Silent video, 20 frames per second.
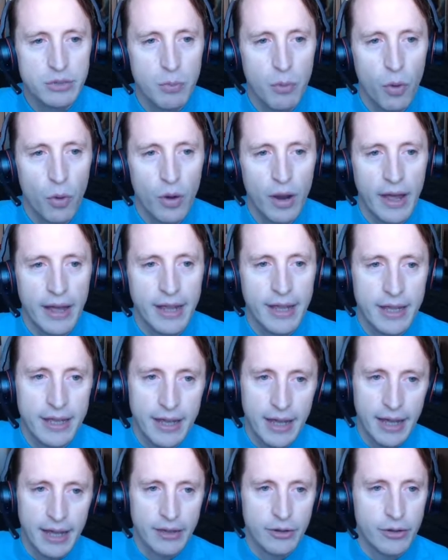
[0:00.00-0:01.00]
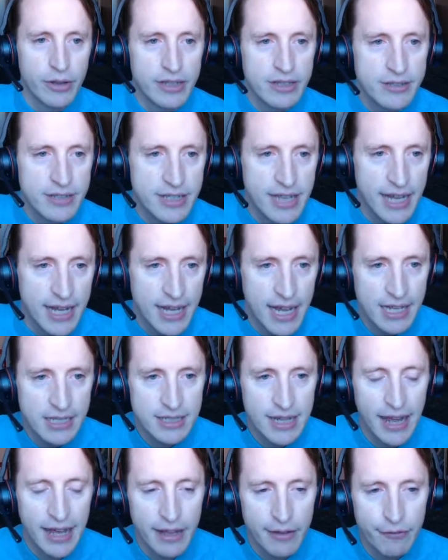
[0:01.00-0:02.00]
more like, yeah, you can see he
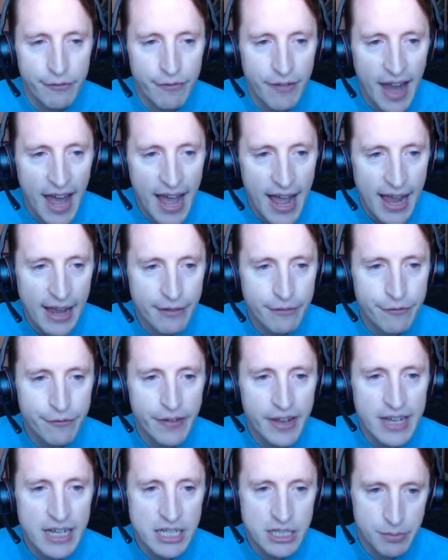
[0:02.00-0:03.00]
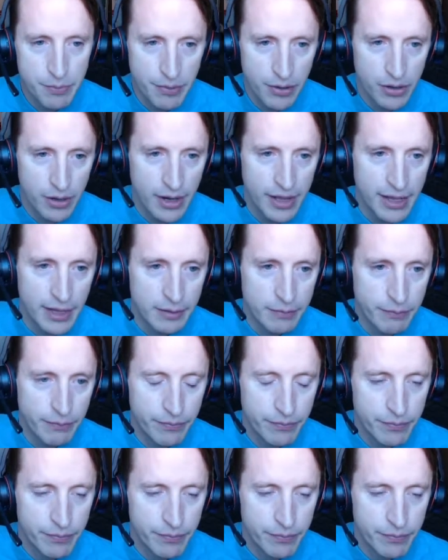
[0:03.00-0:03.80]
has like a fly face, but like a